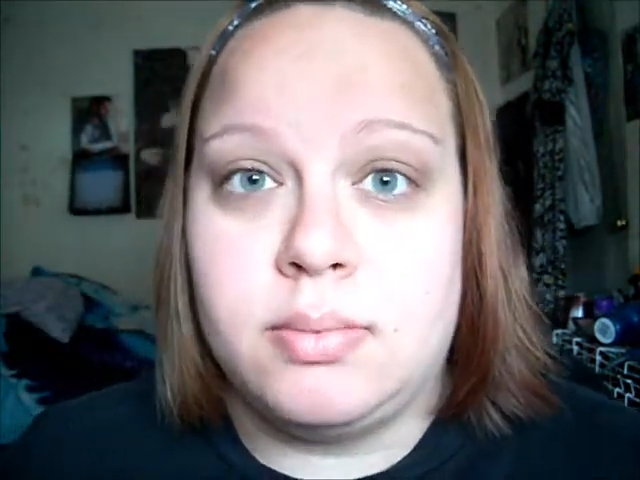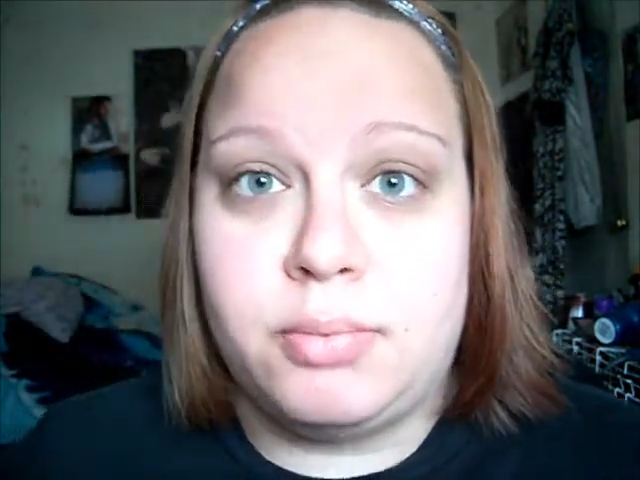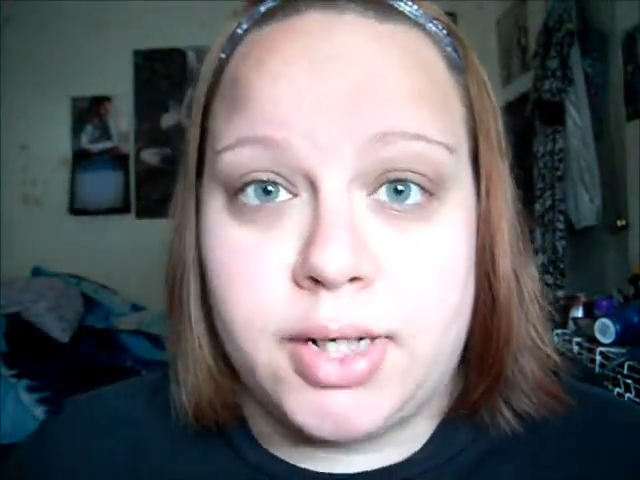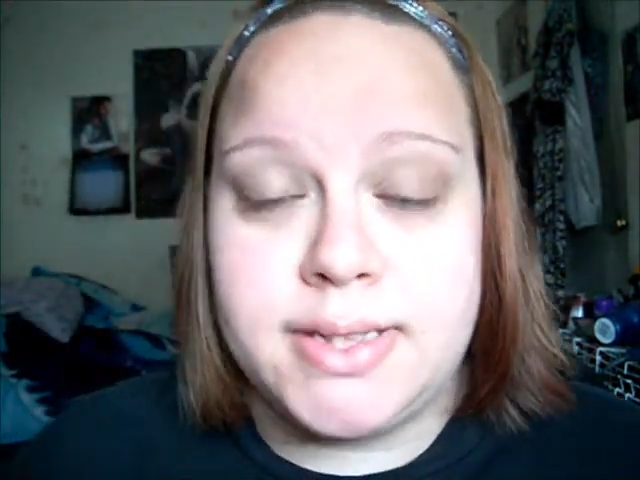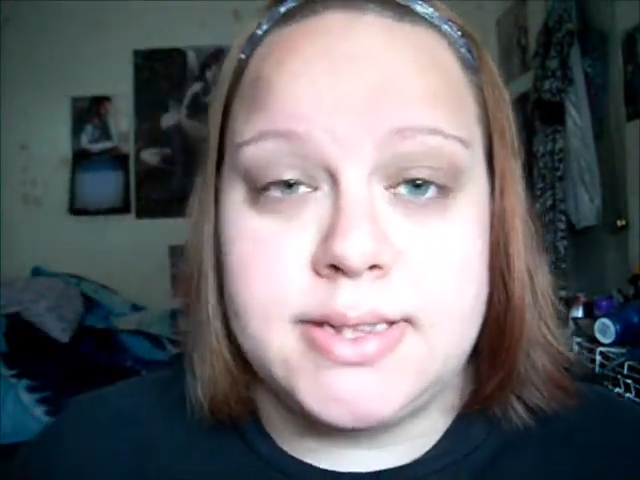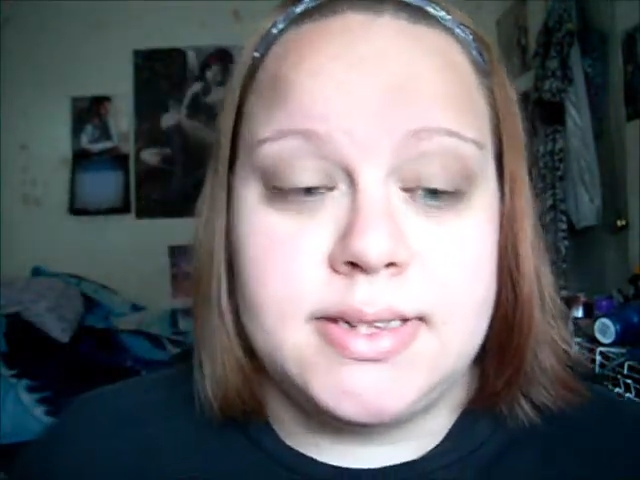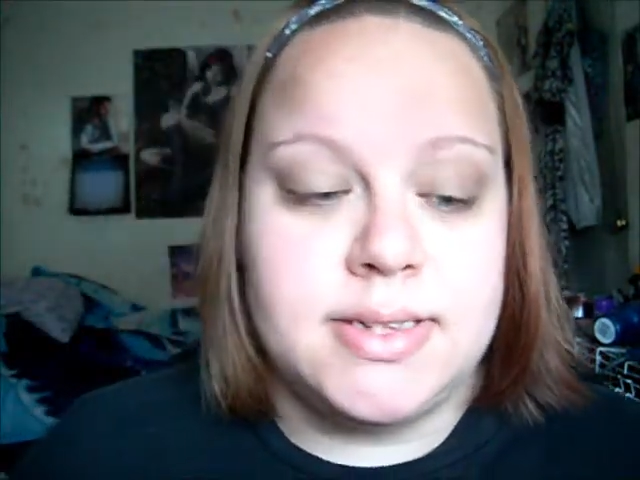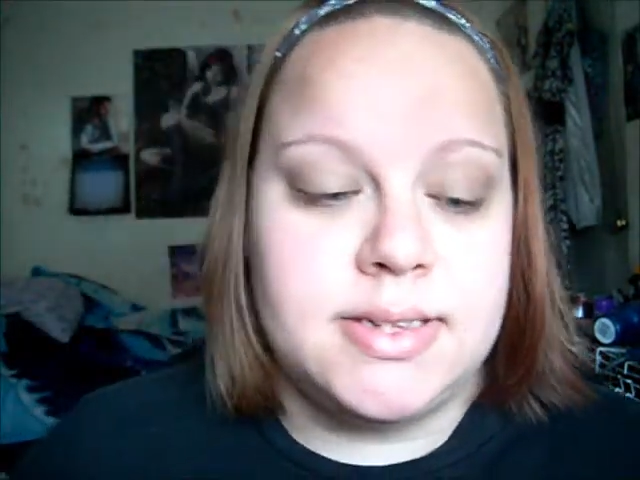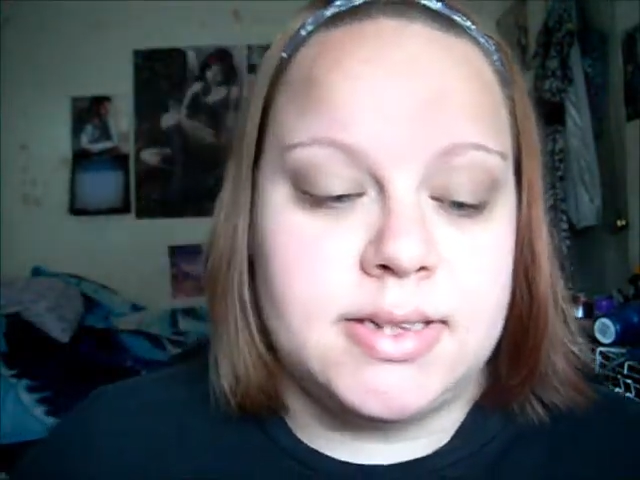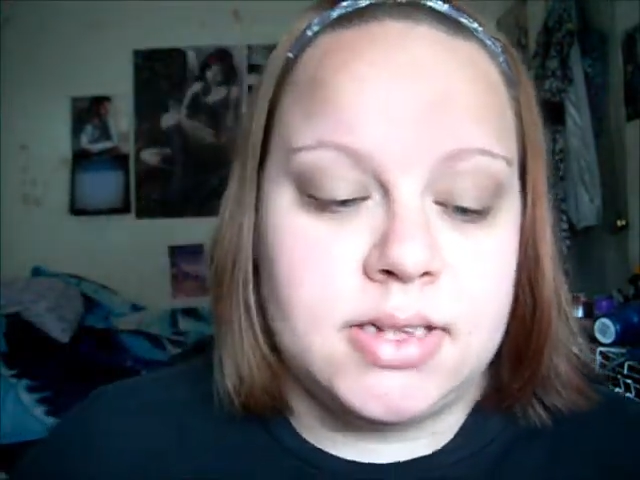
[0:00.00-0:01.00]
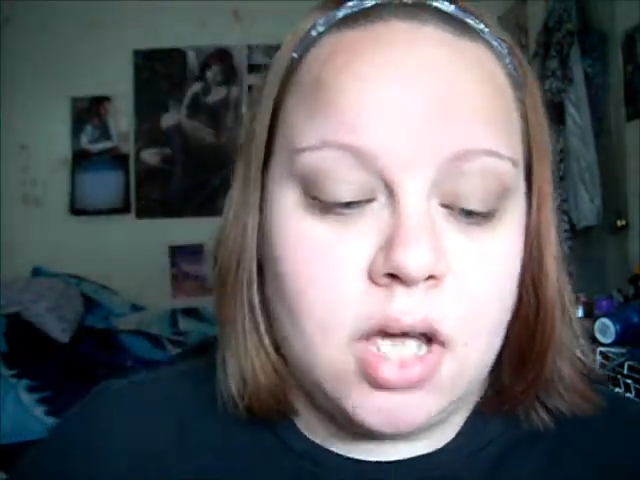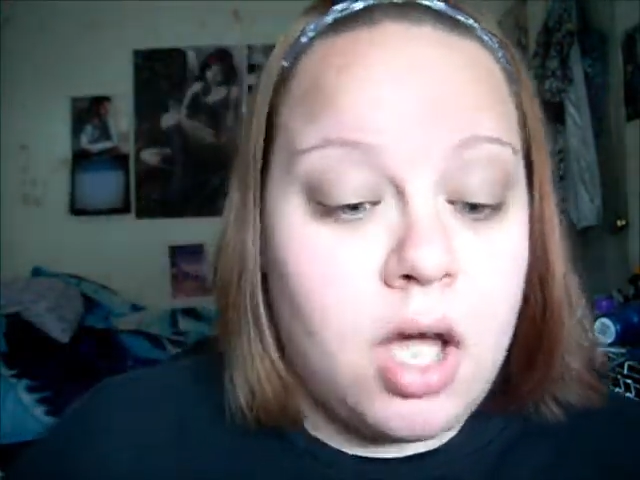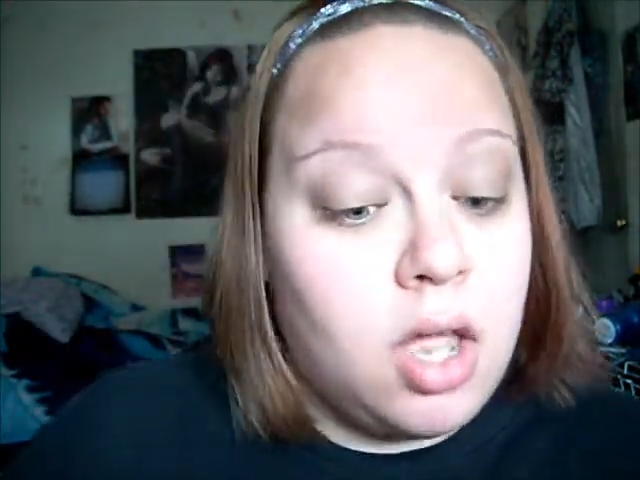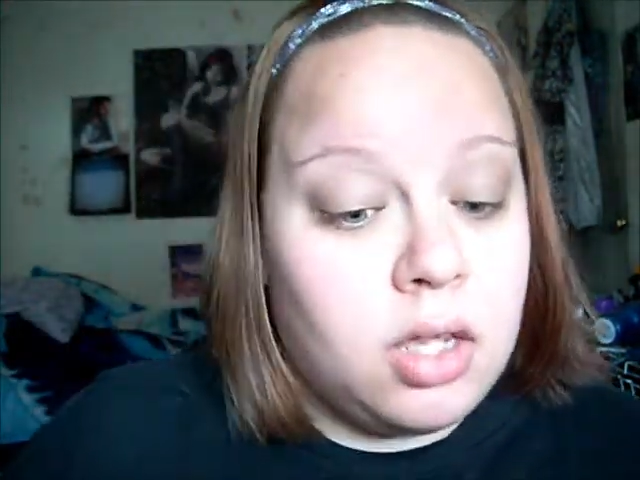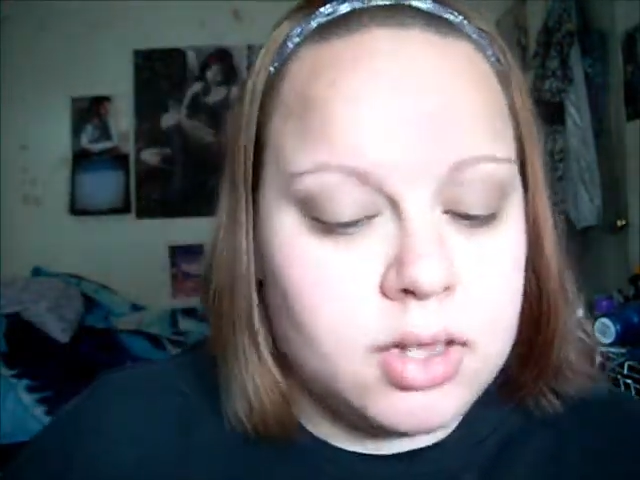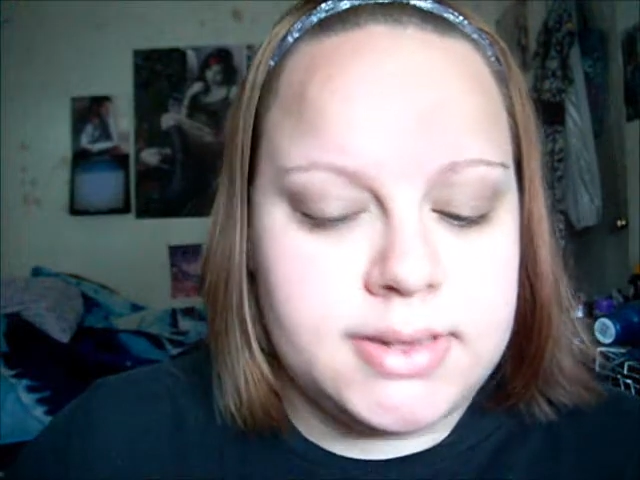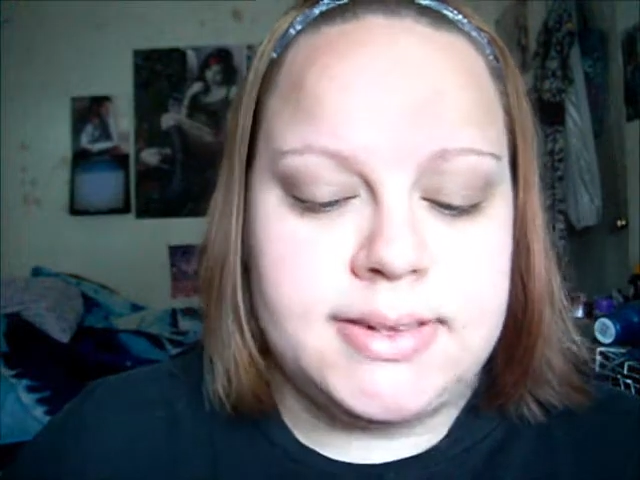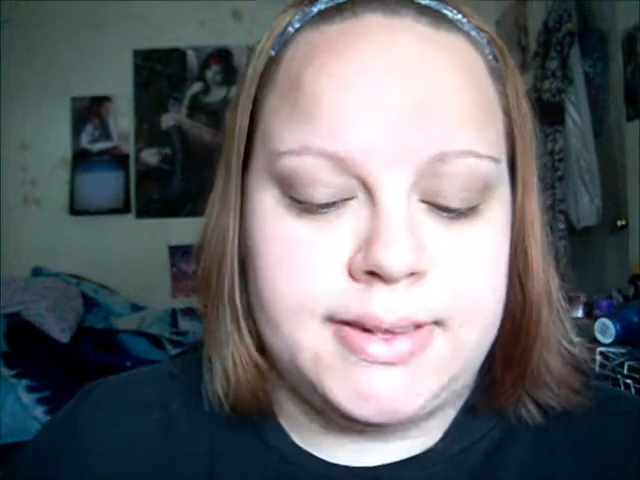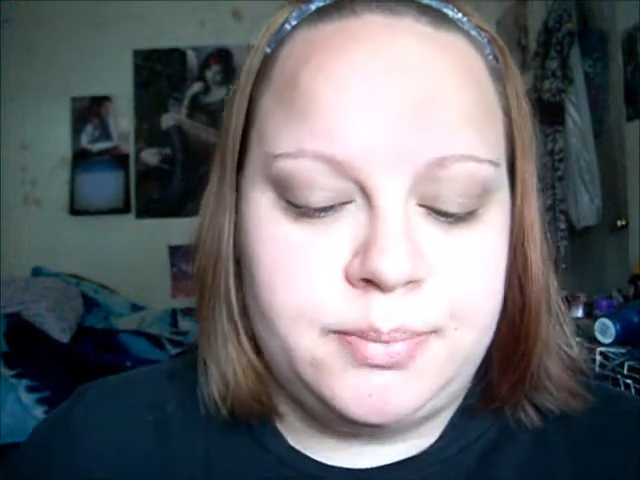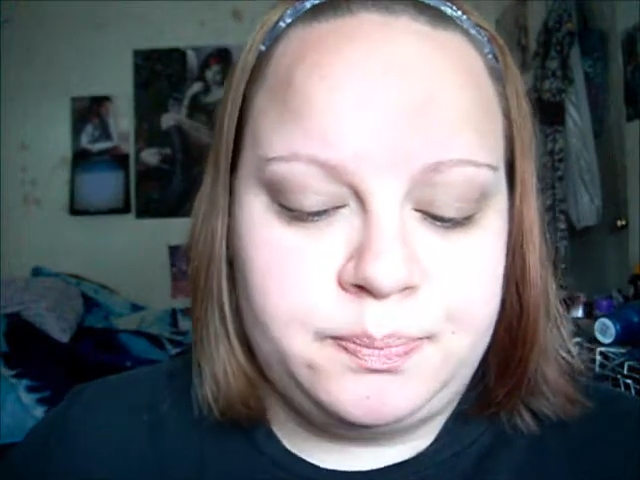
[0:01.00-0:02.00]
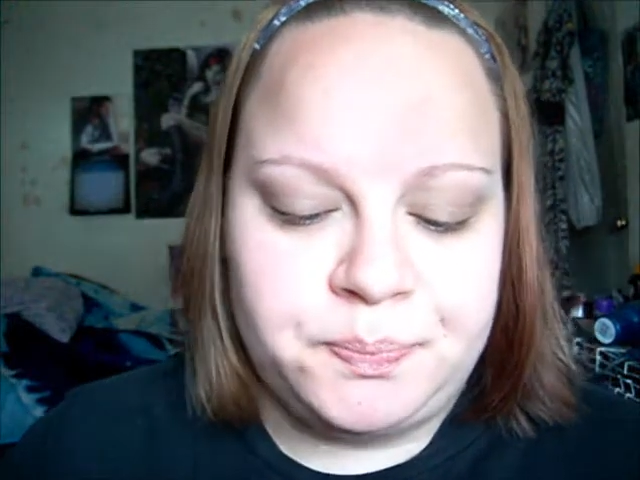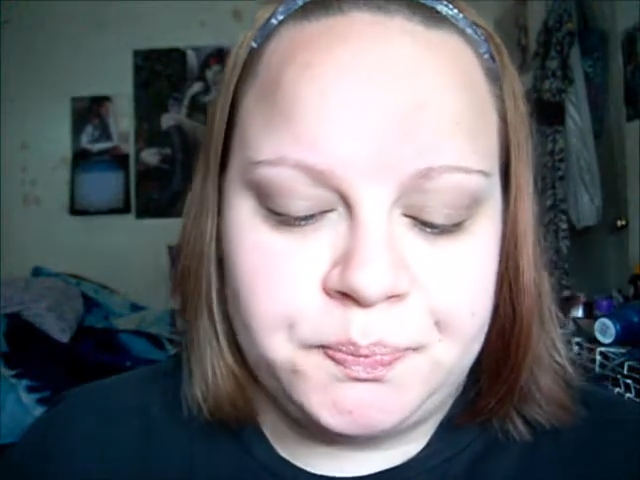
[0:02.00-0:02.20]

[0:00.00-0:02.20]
prices listed.